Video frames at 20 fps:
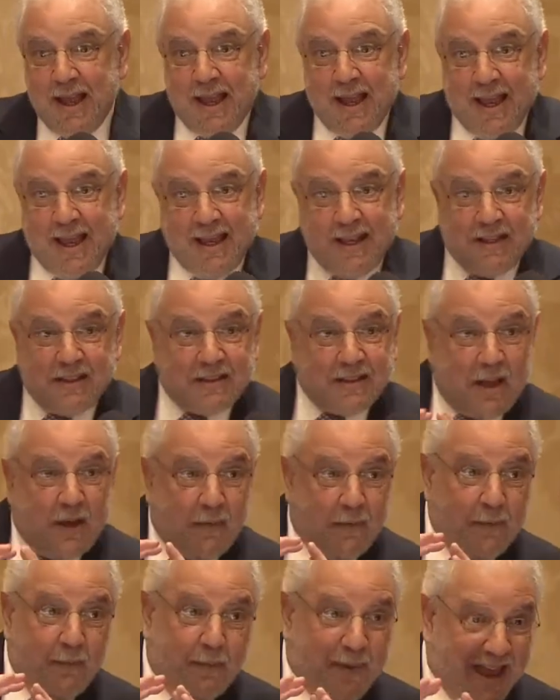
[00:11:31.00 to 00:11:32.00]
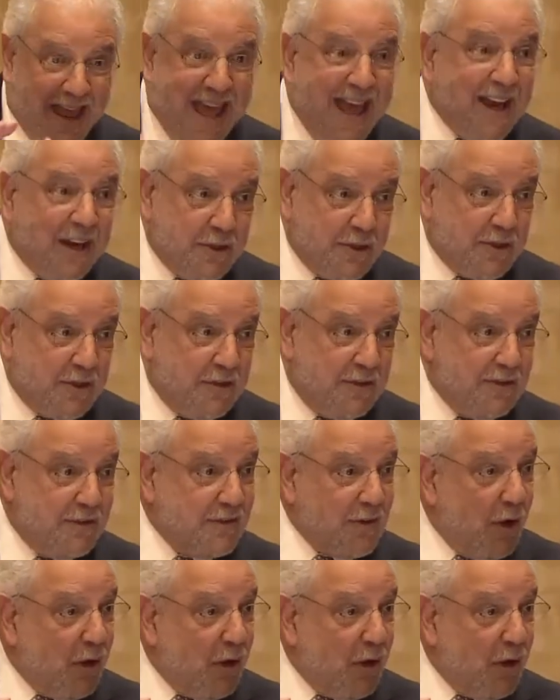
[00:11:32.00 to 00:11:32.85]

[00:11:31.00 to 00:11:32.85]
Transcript: his actions